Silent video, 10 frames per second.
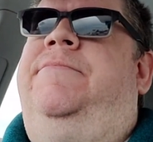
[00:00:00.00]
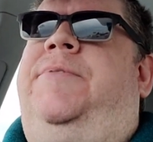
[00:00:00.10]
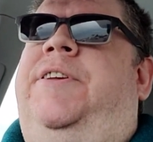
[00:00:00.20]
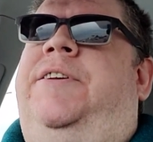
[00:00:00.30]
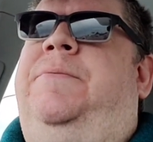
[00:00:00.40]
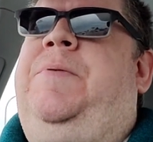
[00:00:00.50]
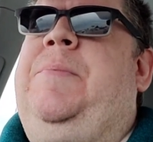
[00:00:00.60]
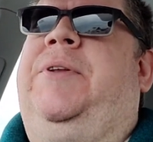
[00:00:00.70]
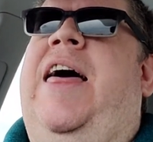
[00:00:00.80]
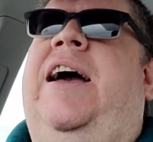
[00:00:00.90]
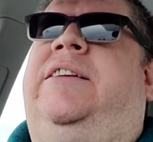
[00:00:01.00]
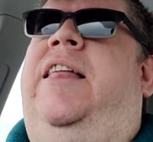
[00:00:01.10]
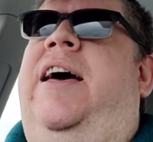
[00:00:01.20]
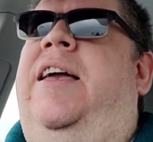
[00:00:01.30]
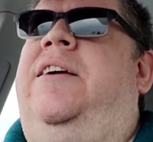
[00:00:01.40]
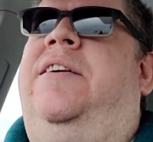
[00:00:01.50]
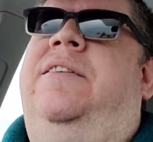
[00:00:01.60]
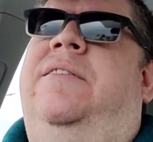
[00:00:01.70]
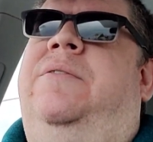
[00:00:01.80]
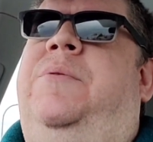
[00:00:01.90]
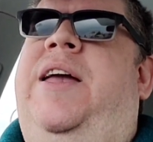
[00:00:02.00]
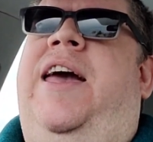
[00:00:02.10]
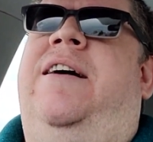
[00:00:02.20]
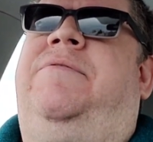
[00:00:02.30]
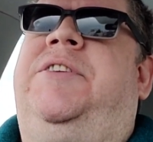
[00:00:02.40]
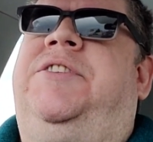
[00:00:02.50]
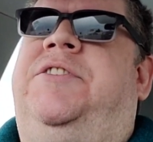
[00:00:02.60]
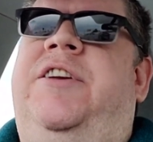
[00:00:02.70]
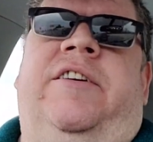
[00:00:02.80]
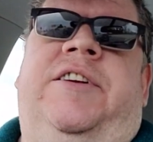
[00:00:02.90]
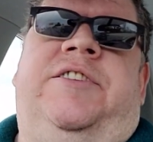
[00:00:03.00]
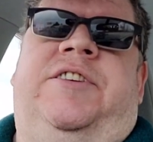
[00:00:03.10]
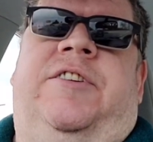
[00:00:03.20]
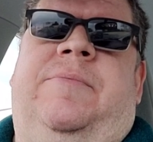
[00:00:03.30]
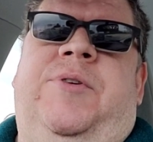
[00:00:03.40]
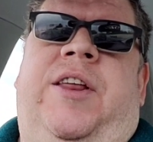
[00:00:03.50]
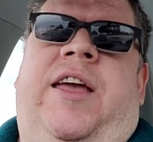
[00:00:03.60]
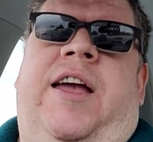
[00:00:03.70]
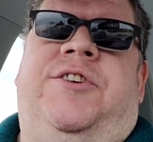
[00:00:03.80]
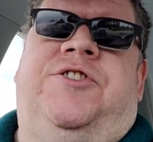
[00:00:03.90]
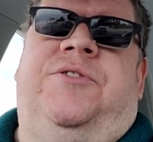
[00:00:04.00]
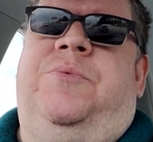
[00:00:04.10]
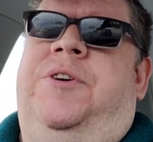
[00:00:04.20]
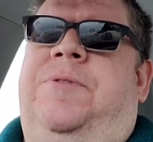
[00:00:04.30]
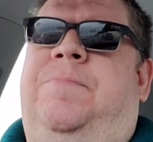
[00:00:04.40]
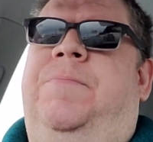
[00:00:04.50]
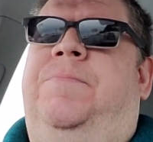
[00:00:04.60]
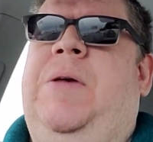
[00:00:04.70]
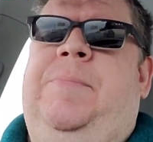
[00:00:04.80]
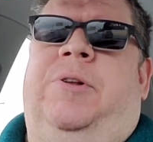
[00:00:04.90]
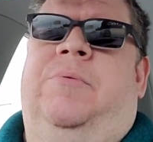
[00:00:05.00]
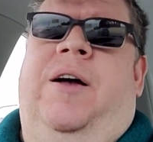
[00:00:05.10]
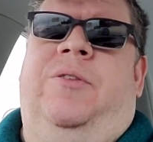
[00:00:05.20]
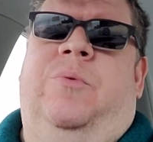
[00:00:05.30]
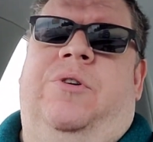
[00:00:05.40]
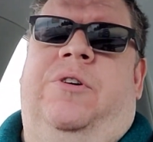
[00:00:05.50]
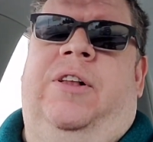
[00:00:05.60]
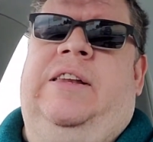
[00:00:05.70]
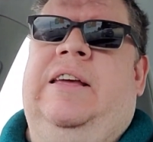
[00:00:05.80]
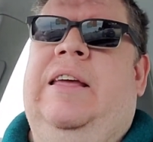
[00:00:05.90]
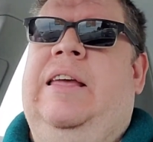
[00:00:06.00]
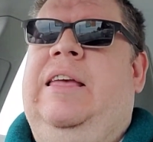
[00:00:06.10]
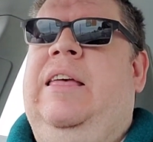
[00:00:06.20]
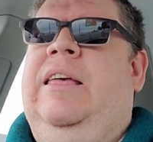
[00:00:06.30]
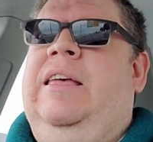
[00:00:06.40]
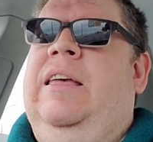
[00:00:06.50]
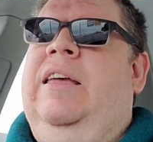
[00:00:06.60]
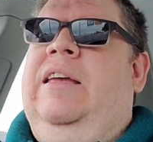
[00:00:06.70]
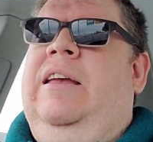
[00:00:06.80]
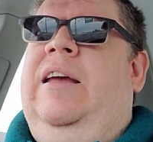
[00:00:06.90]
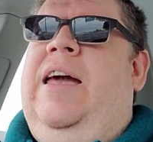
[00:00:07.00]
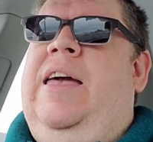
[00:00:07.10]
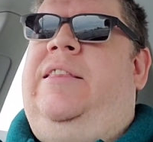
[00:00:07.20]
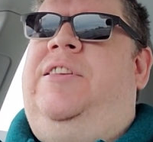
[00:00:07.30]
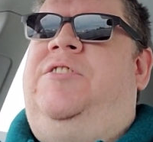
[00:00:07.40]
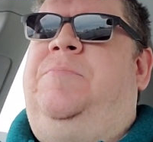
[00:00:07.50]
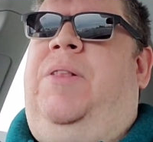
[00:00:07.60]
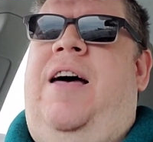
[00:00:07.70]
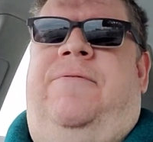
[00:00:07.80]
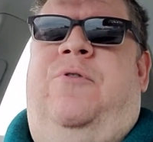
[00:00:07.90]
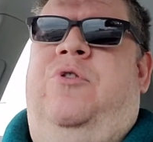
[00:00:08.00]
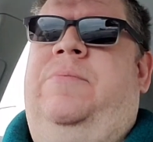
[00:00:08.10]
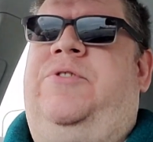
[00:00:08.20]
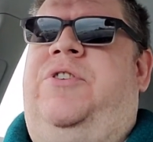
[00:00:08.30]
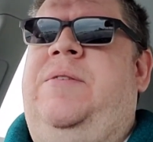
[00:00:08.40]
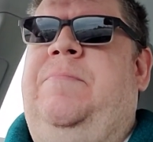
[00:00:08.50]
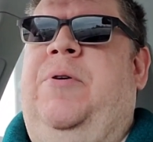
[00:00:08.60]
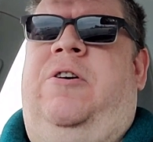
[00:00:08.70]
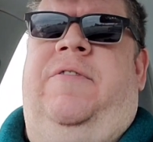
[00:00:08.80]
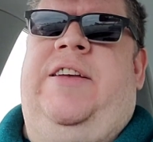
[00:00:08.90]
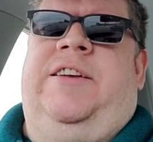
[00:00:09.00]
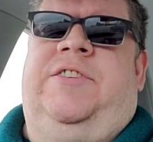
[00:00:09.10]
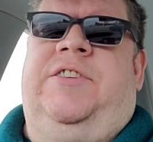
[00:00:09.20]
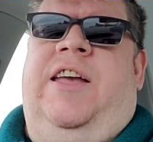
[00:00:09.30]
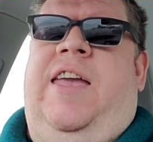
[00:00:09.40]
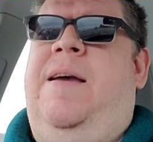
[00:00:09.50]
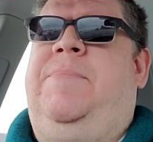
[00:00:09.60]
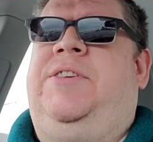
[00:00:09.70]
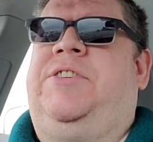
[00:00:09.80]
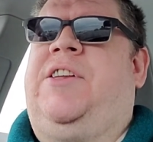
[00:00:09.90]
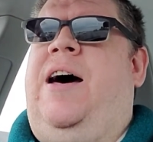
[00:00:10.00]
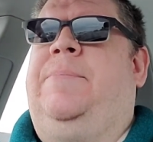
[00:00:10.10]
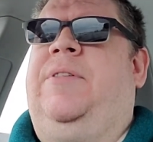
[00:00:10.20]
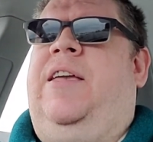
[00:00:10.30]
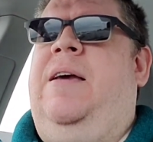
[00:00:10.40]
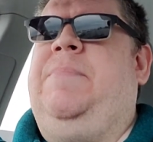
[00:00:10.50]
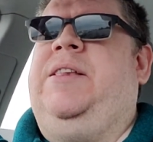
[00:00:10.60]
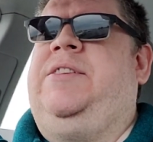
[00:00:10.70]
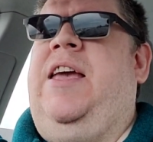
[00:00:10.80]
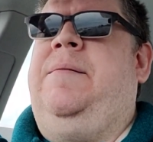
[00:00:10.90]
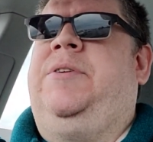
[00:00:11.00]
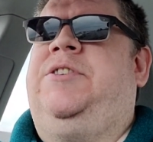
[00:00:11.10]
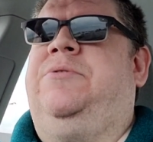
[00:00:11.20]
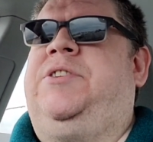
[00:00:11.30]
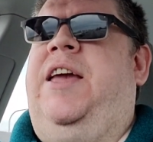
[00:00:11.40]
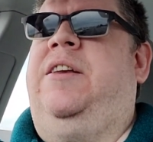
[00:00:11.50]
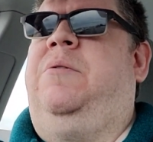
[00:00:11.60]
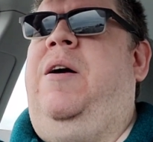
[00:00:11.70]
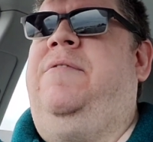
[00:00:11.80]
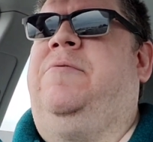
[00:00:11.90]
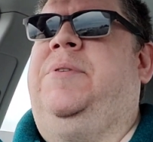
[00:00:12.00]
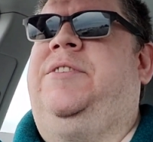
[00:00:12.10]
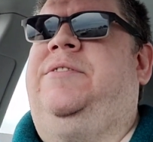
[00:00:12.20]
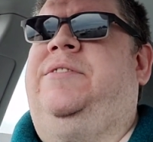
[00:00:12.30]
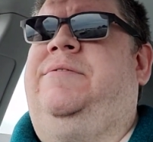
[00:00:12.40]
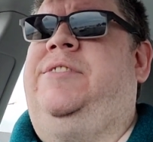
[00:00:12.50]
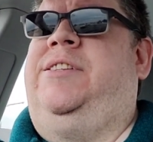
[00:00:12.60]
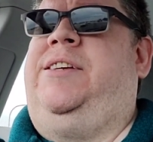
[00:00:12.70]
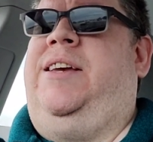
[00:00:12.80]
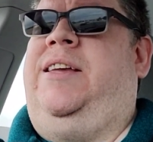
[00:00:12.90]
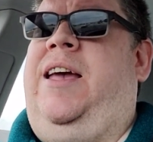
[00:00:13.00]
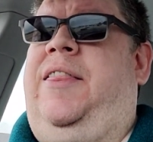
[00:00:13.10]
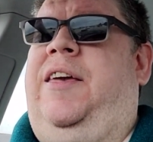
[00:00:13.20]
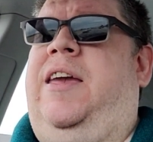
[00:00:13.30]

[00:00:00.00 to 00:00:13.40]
The people act like we have this near instant communication with people around the world, and these platforms are impervious and they can't be stopped, they can't be damaged or taken away from us. Like, oh, yeah, they